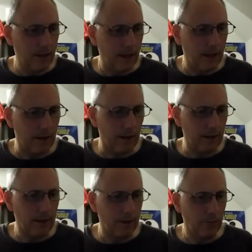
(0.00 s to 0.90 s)
Hal
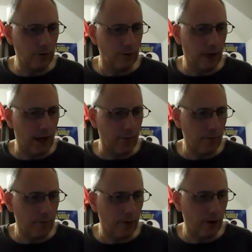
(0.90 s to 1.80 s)
Linden was
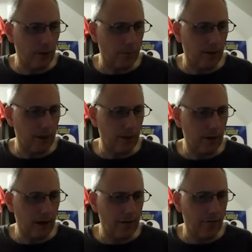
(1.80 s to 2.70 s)
Captain Barney Miller.
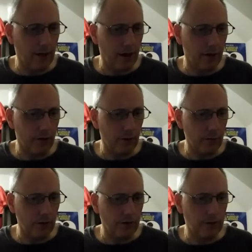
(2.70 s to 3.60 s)
Abe Vigoda
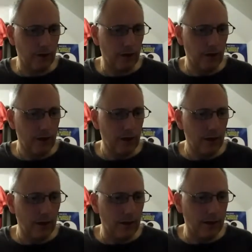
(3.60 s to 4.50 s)
was
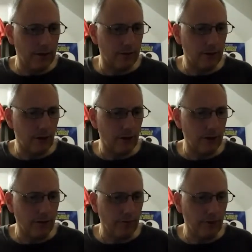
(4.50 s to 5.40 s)

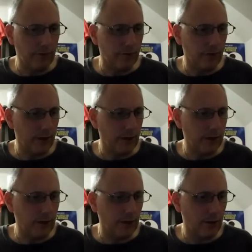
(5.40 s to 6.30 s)
Sergeant Phil
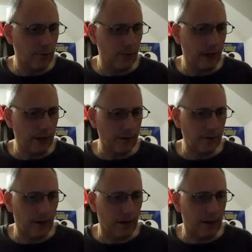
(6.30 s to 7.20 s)
Fish. Max
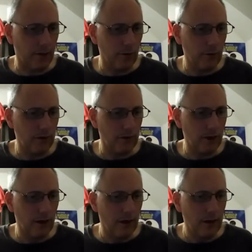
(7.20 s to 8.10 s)
Gale was
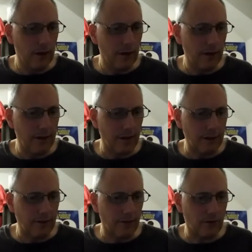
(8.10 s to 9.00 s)

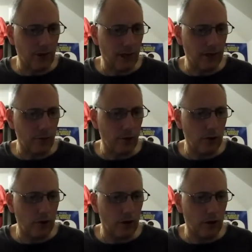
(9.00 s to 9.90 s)
Detective Stan
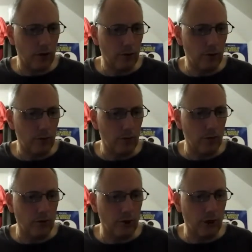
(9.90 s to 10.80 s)

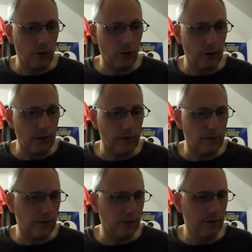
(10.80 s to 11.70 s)
Wojciechowicz.